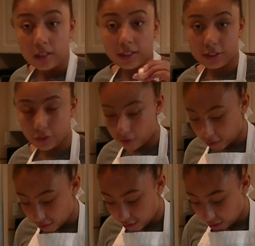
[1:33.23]
Let's
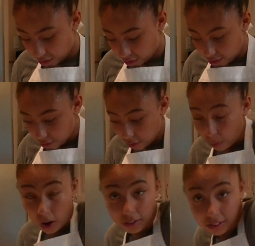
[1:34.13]
crush this so
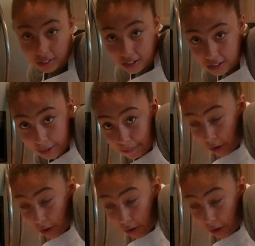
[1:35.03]
all the skin comes